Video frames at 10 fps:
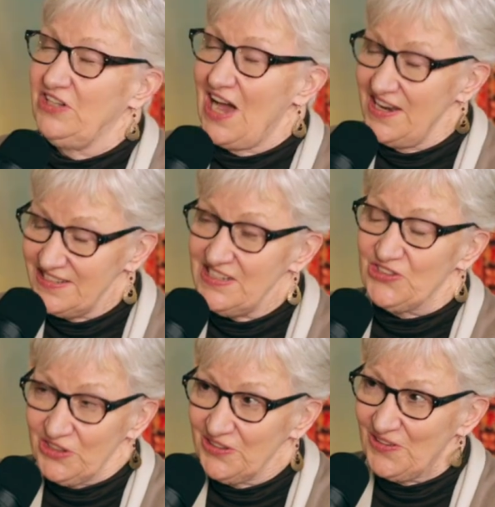God is
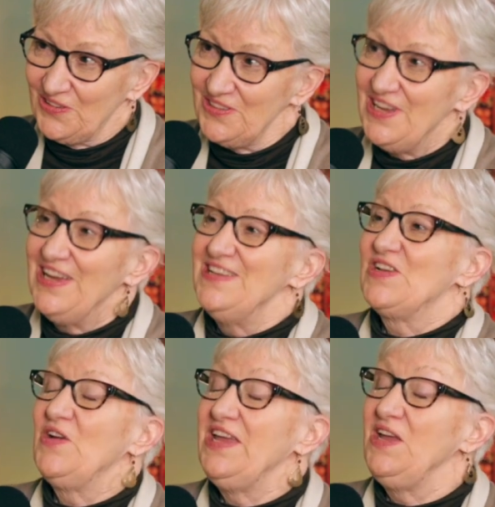eternal.
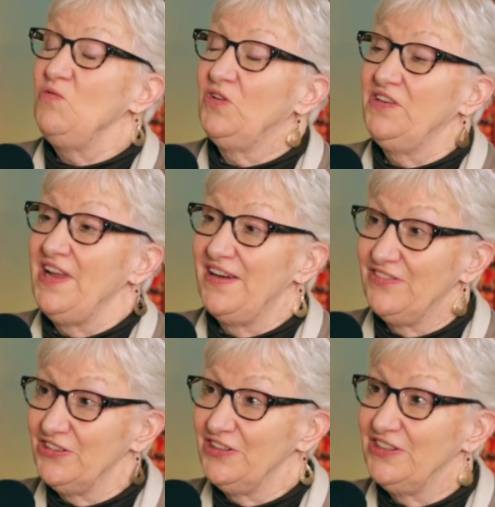So he will
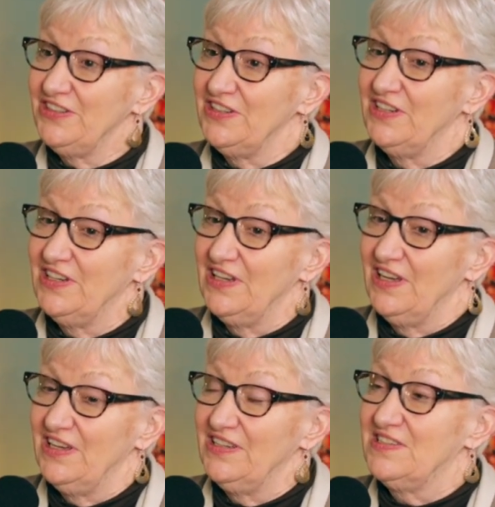never
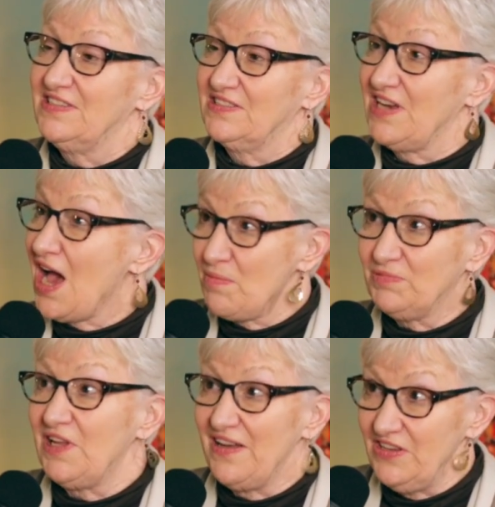
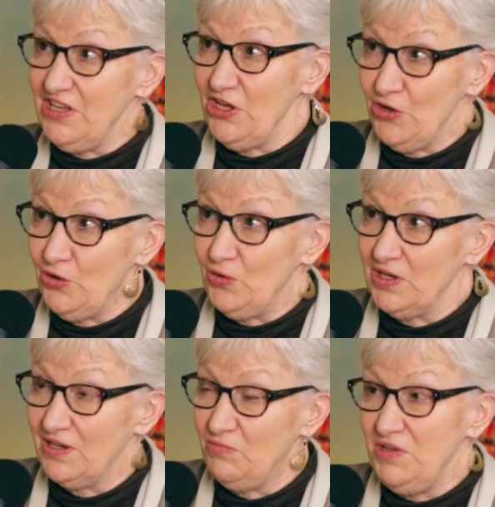stop loving you
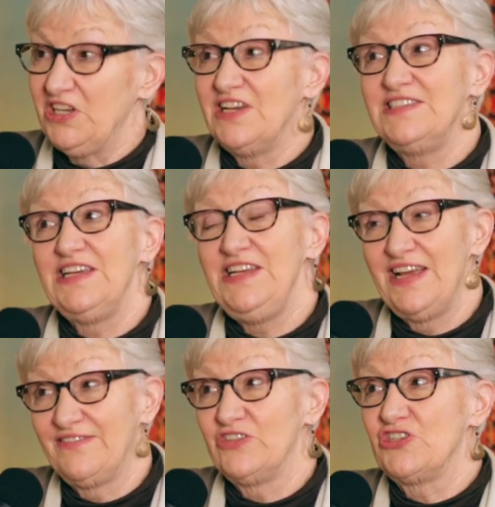because he
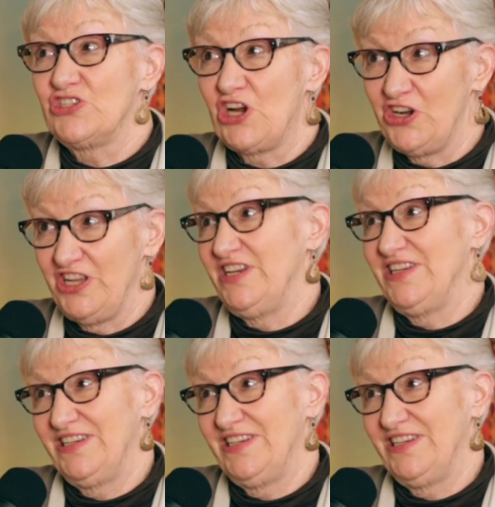never started.